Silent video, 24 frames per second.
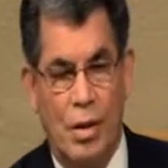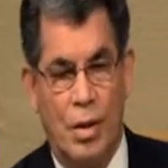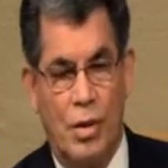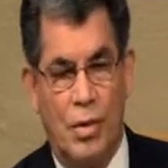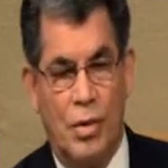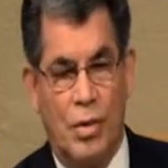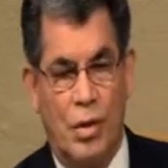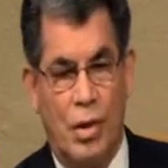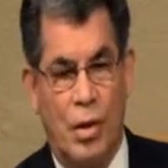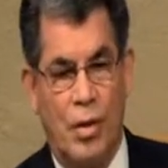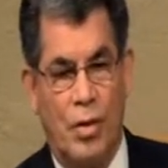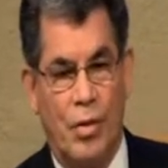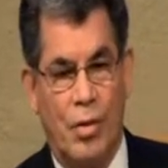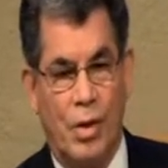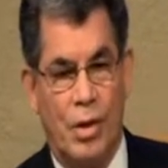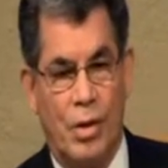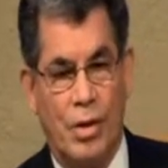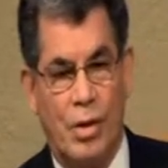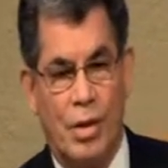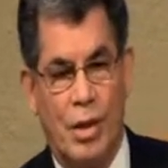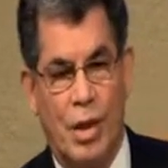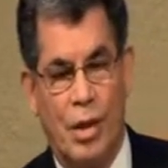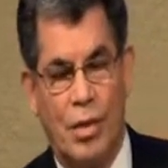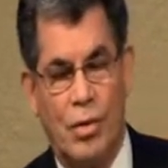So he
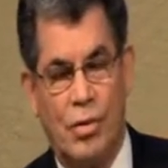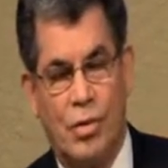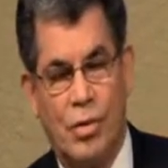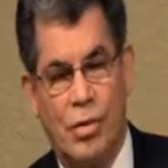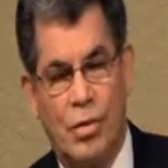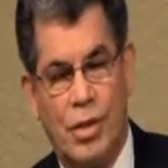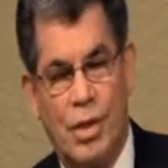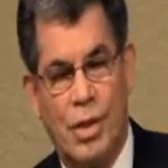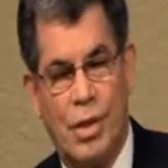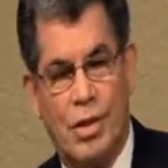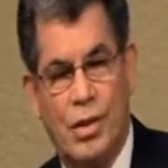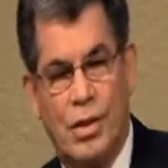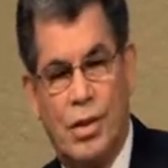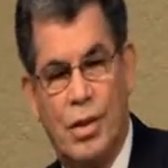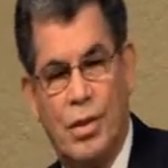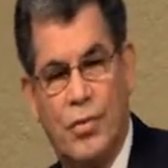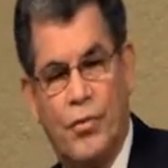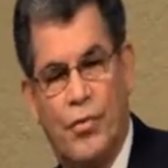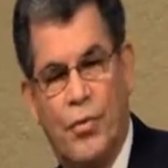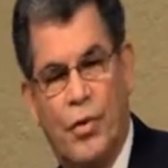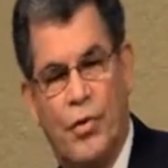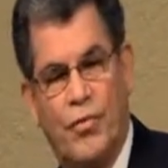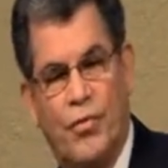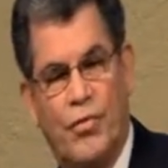said, Jesus
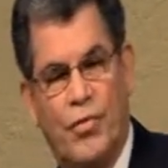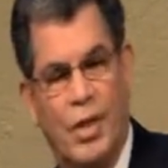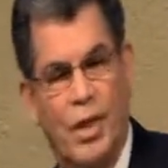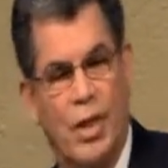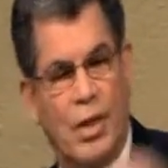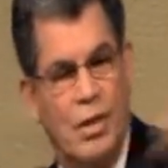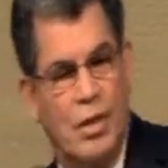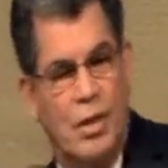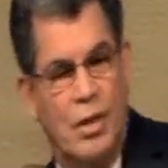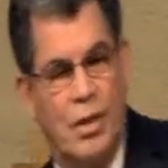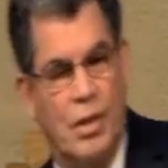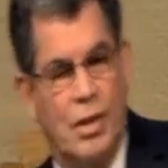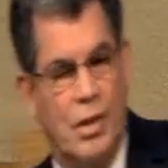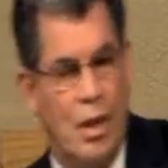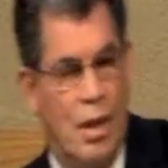fulfilled it.